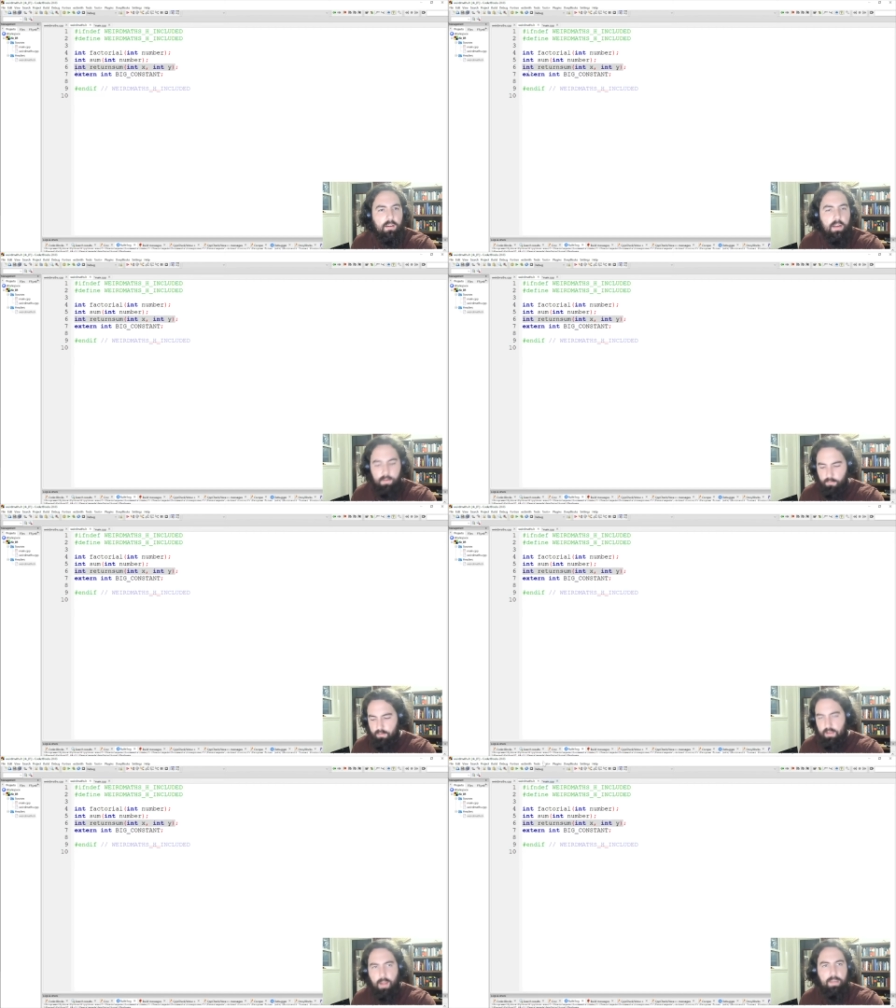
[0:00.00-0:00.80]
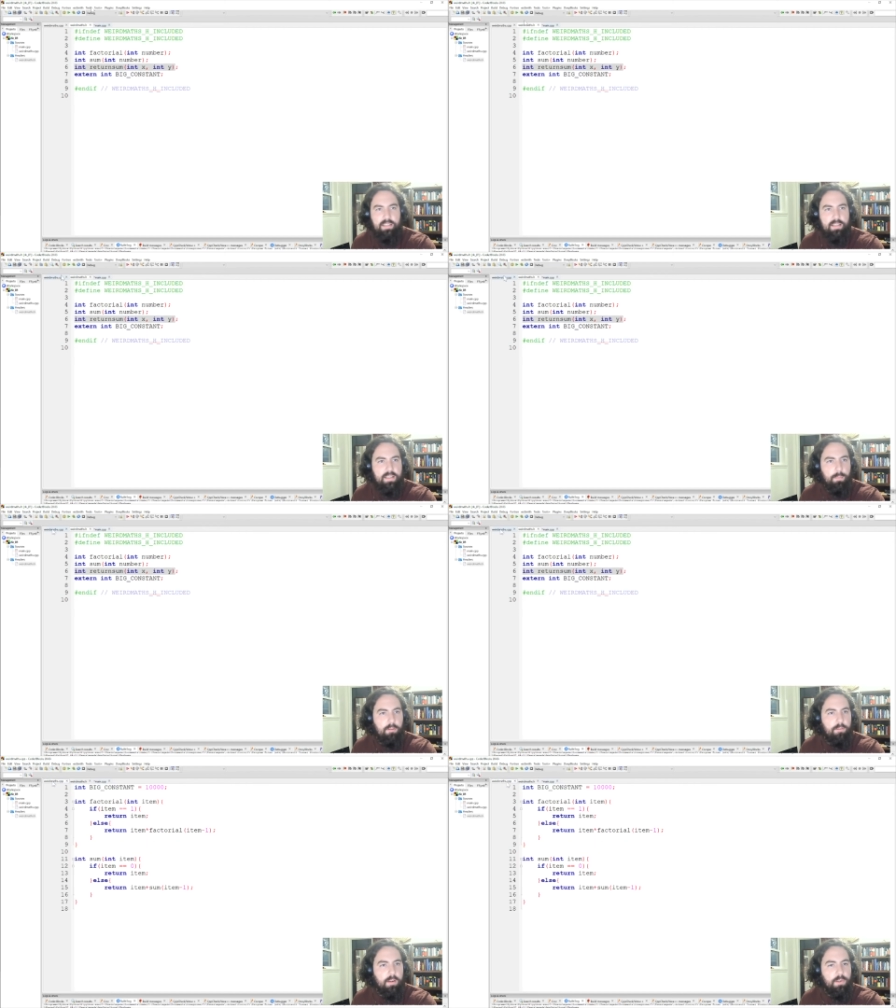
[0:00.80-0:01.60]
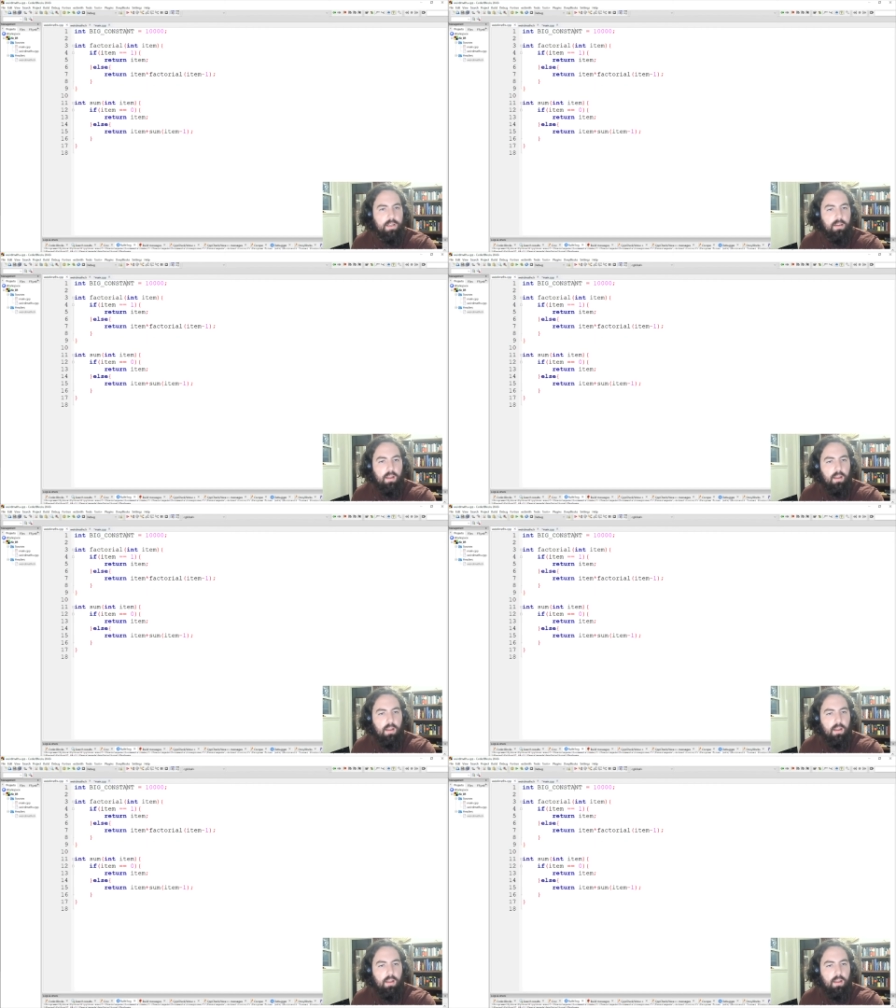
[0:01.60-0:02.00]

I mean, it's a simple function.